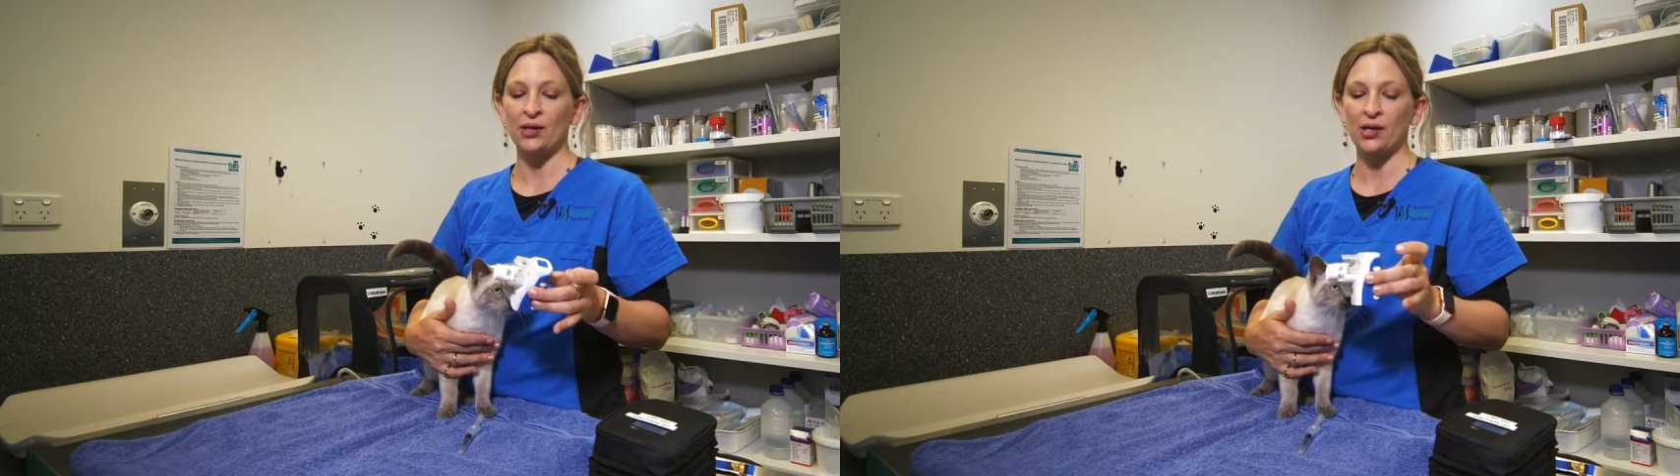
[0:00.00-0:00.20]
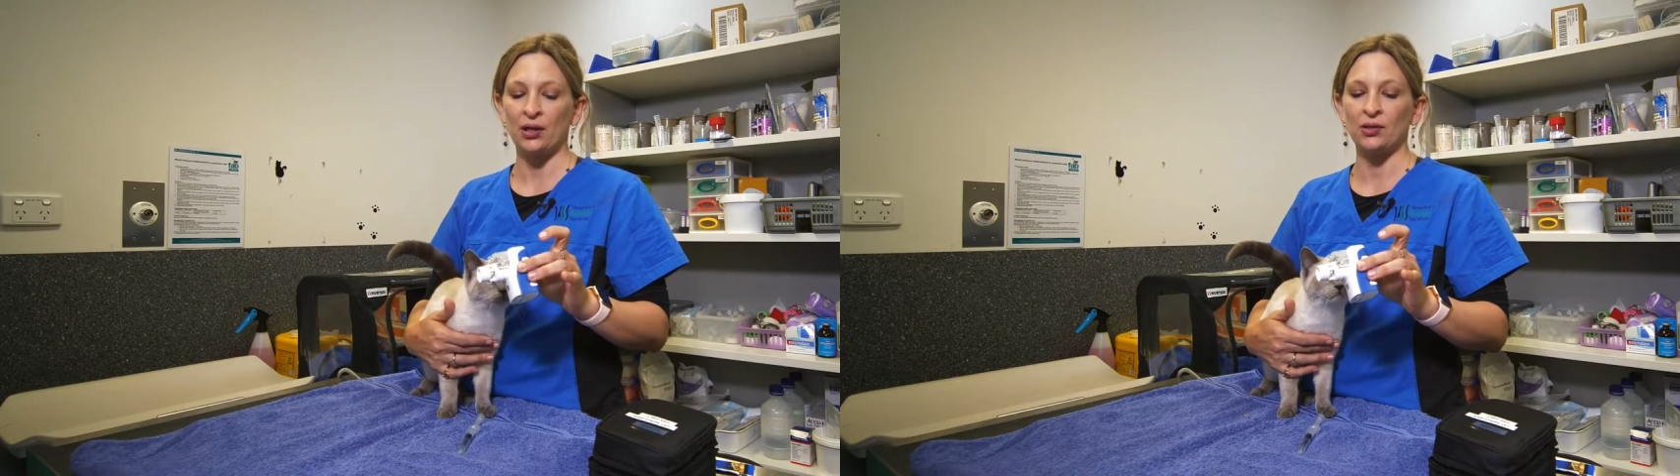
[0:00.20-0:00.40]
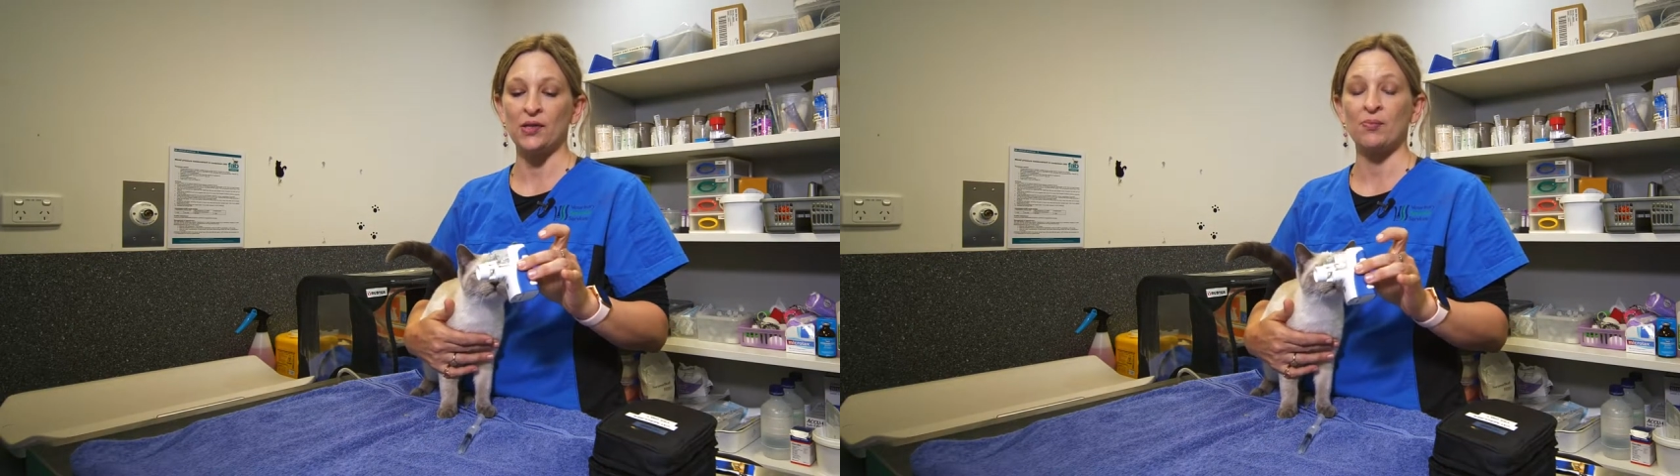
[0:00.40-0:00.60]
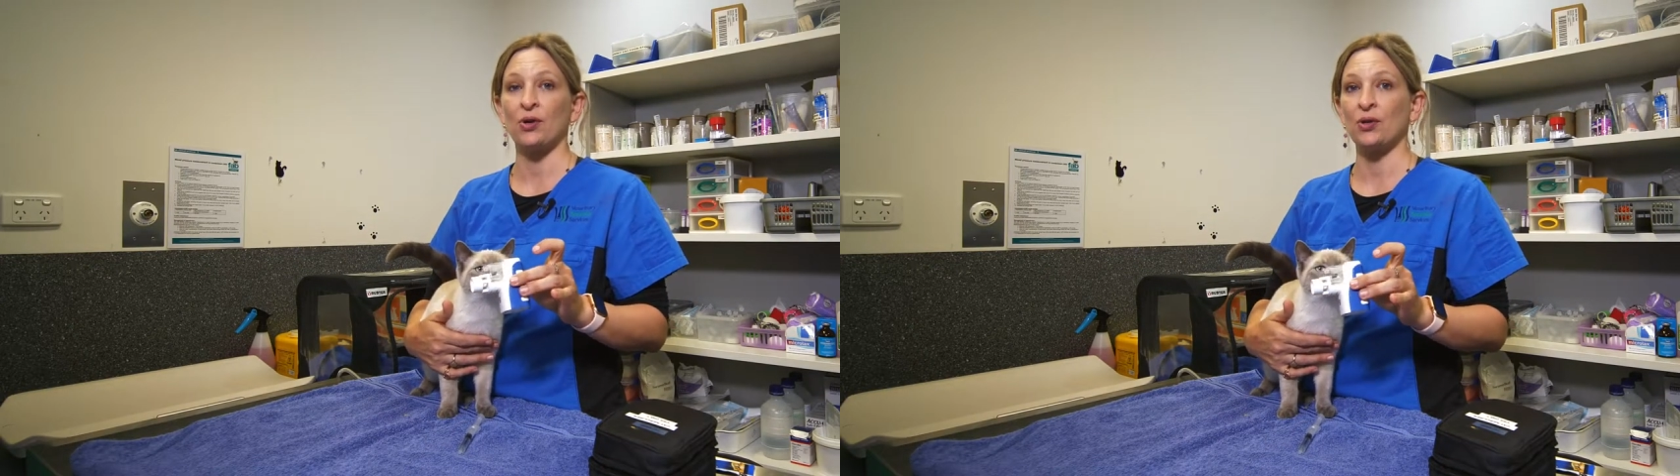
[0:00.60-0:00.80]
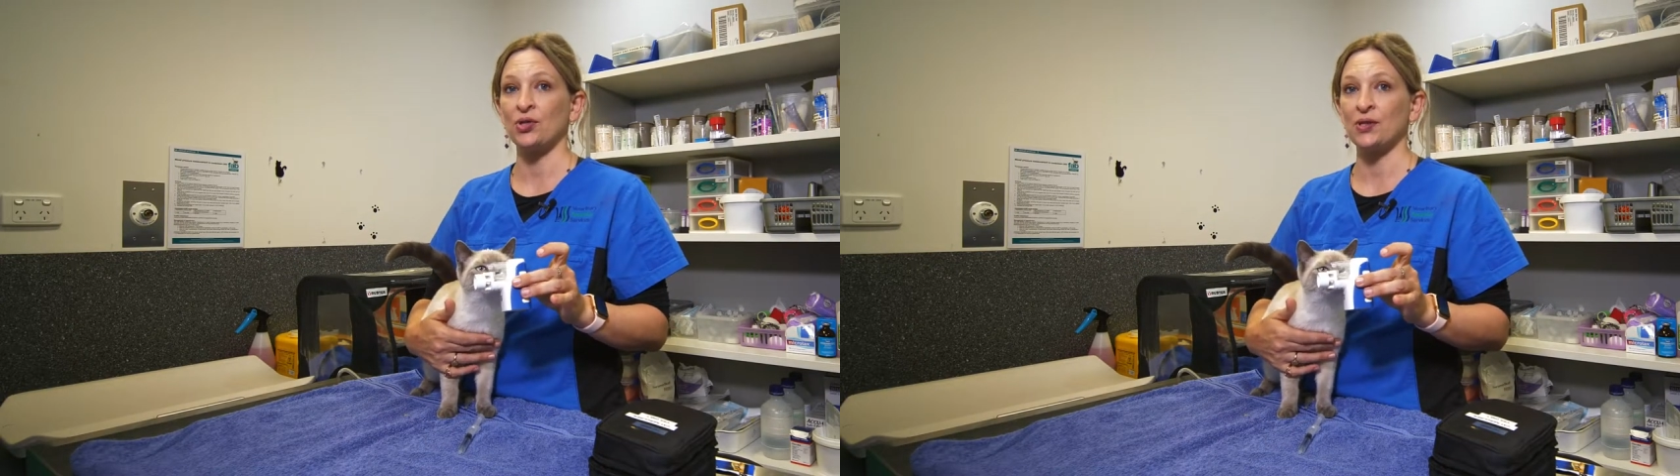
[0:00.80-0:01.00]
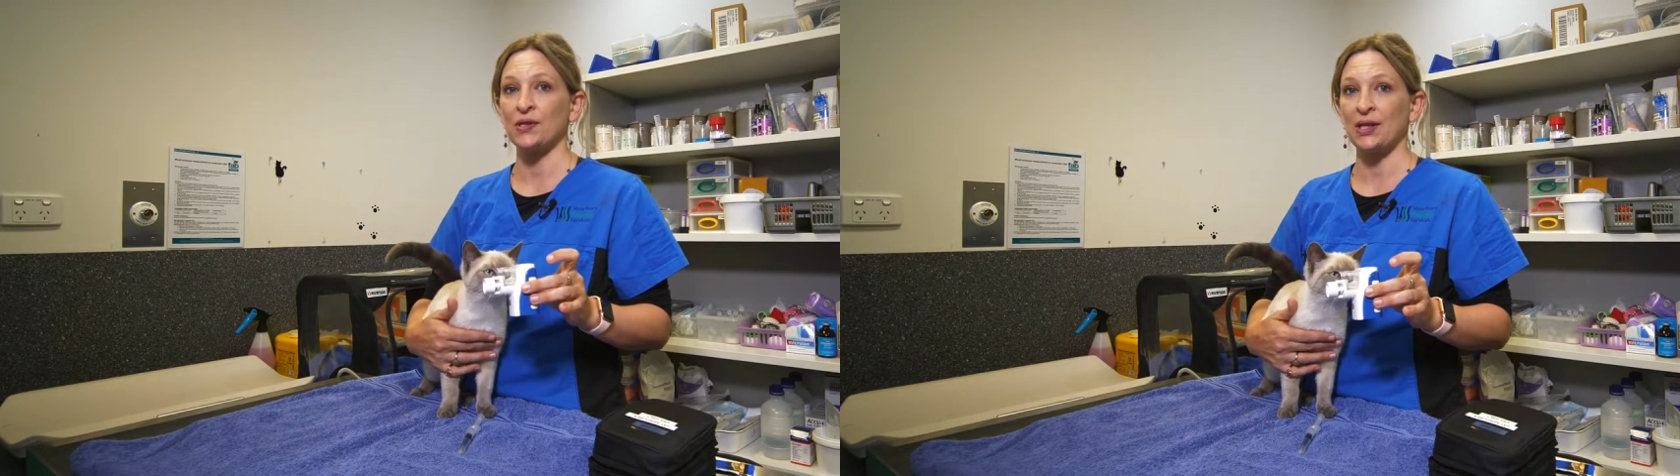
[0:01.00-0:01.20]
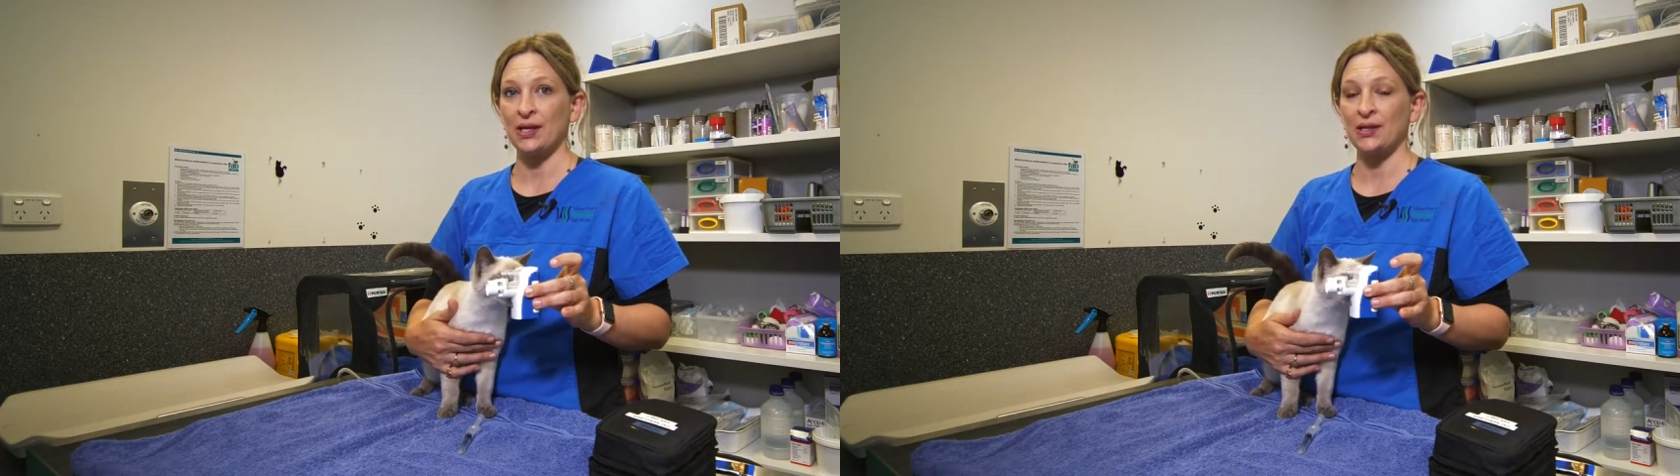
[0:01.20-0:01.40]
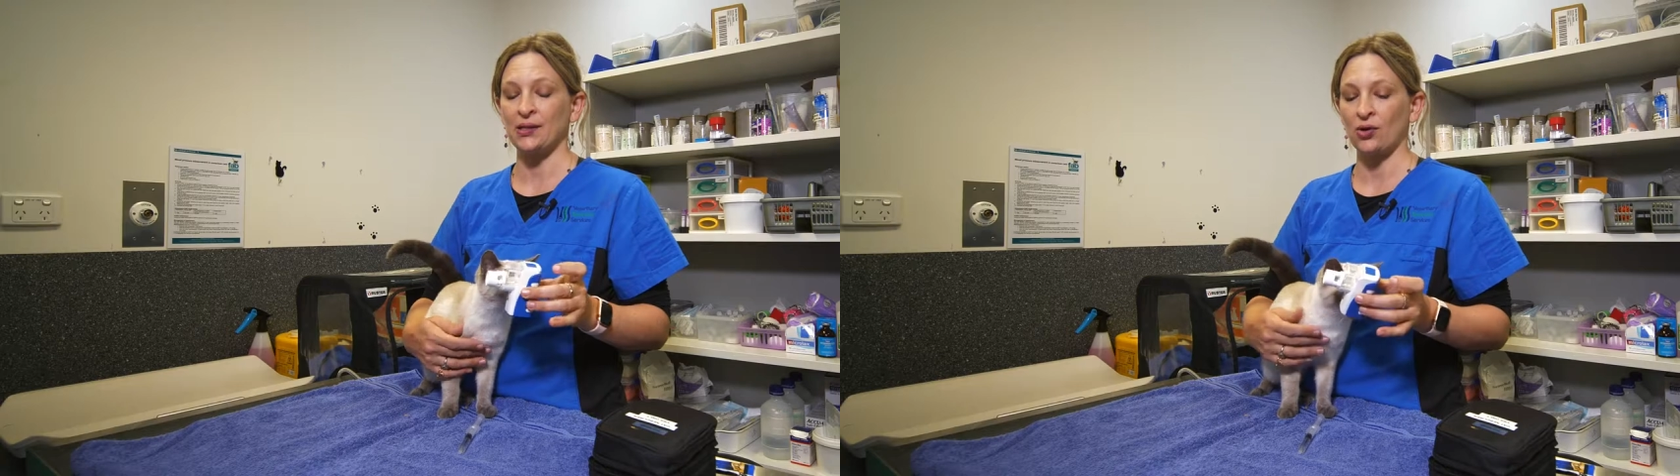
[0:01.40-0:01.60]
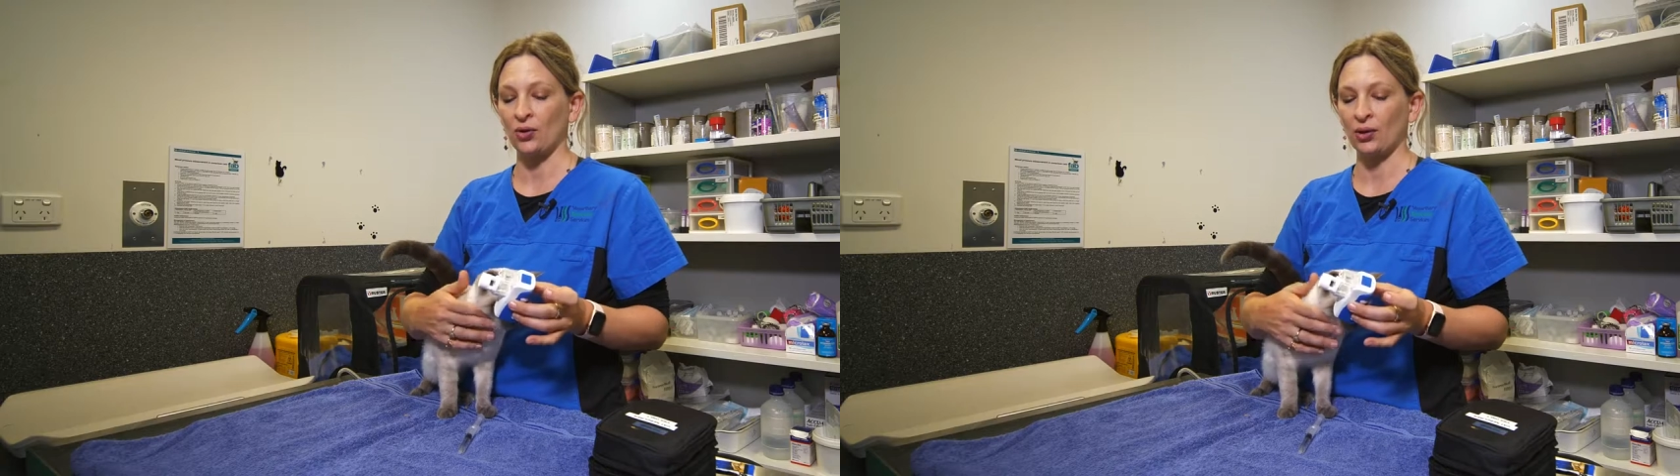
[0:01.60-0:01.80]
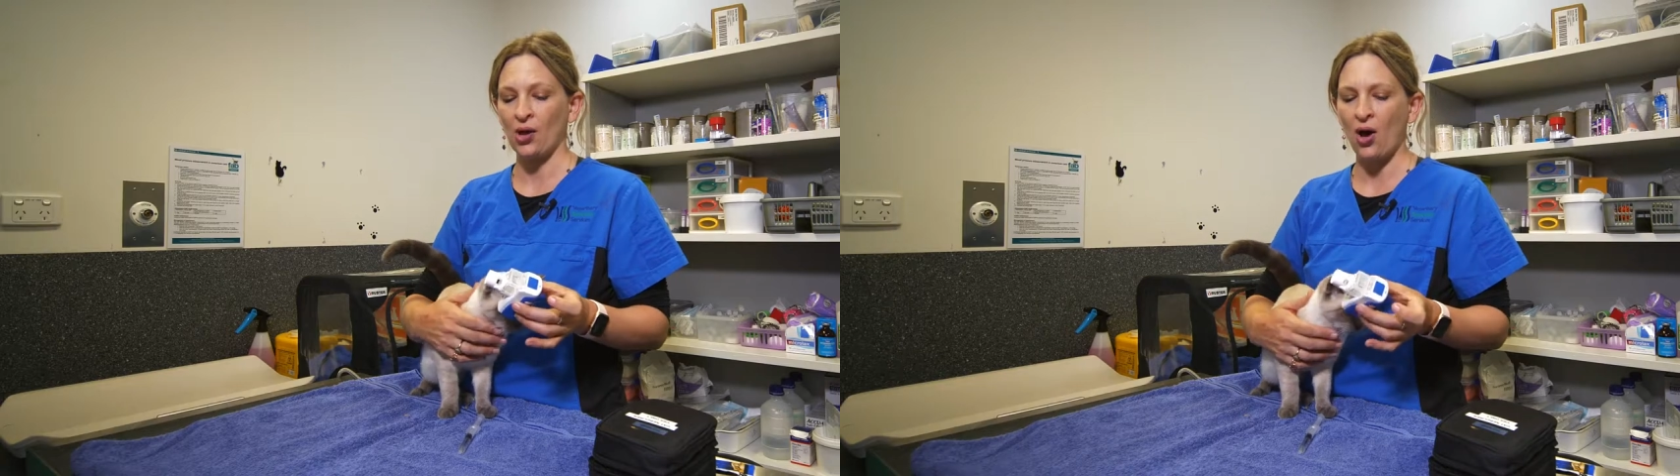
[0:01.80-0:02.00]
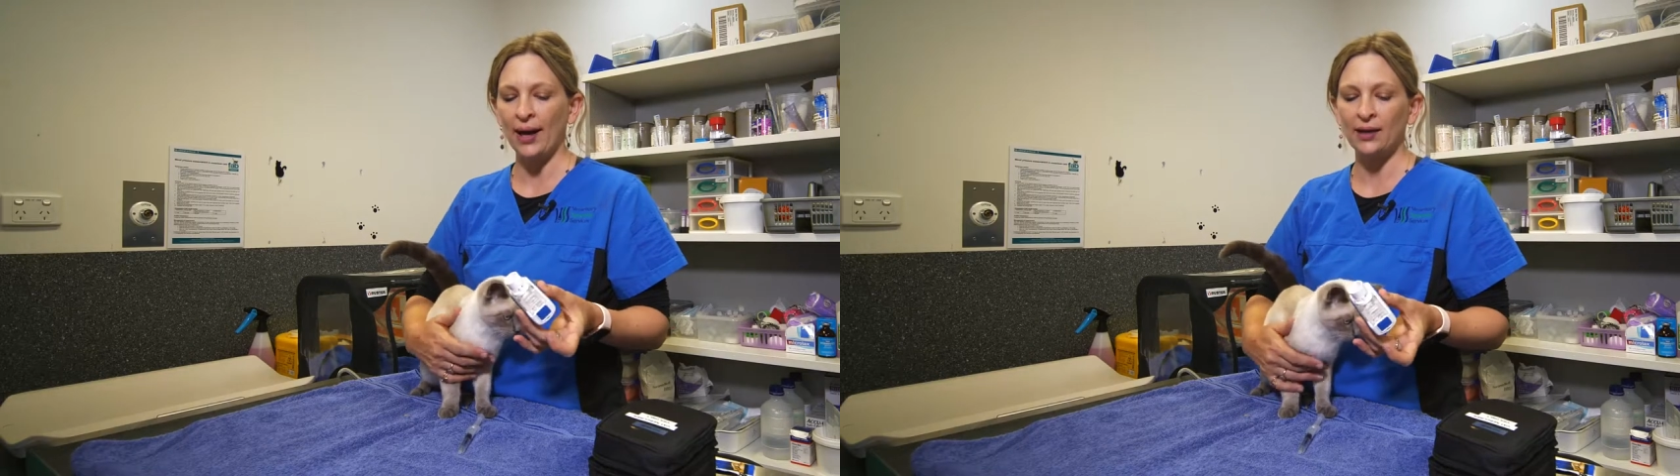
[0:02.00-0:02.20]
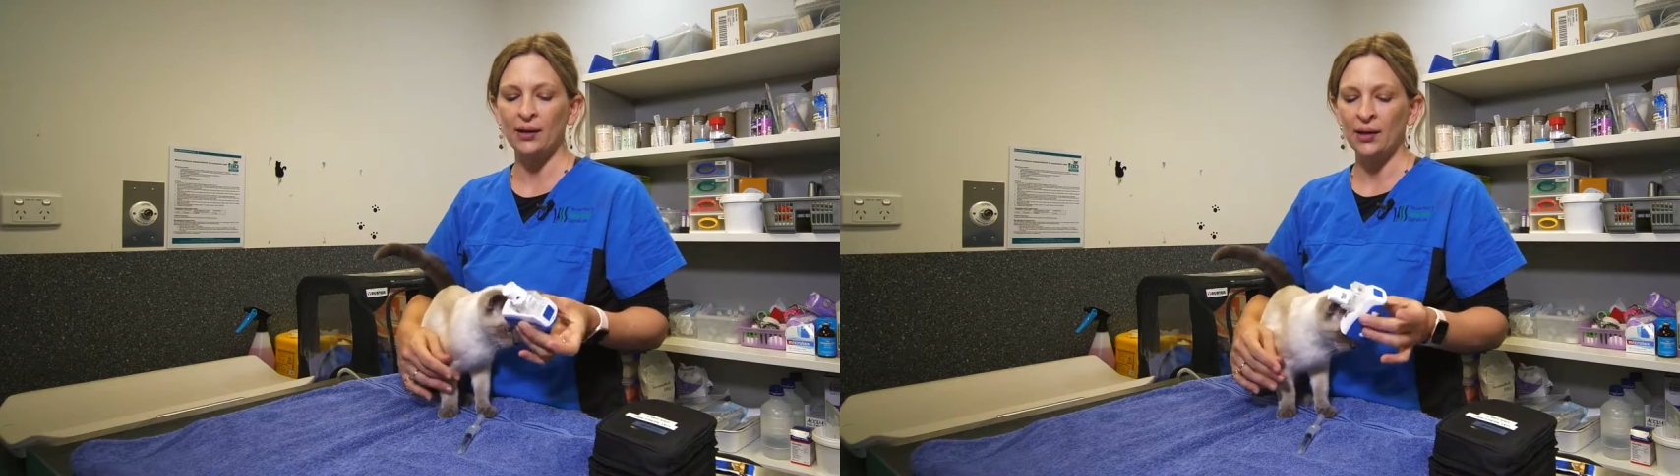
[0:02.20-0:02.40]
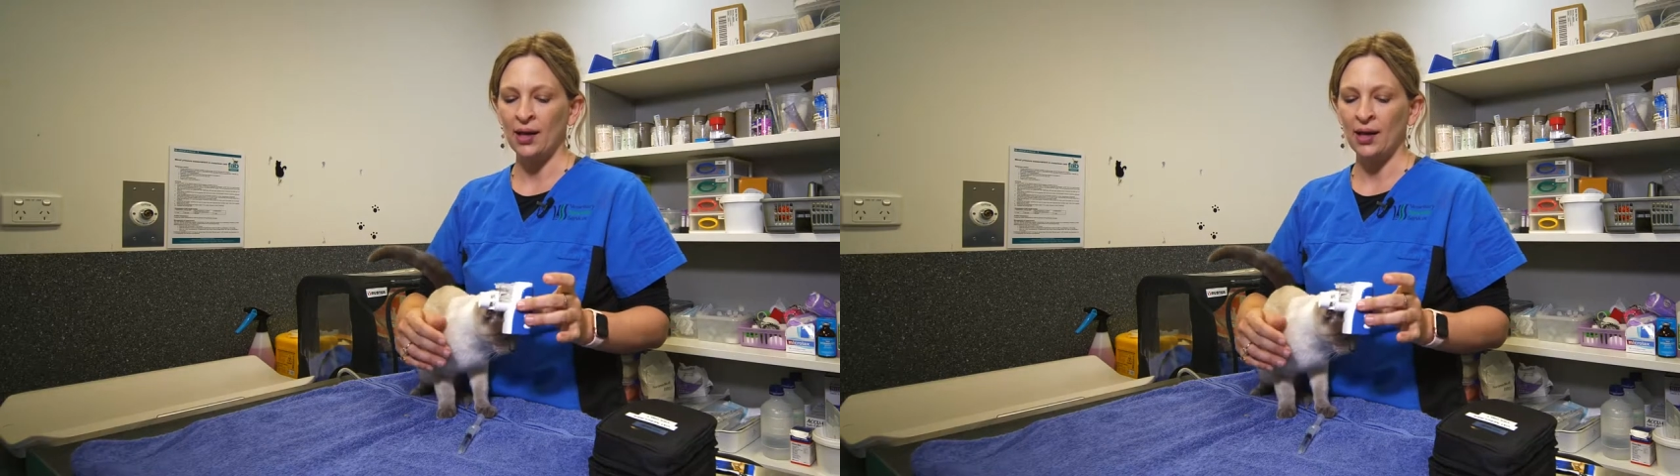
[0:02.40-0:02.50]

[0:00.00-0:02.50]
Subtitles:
and you can just purchase these online.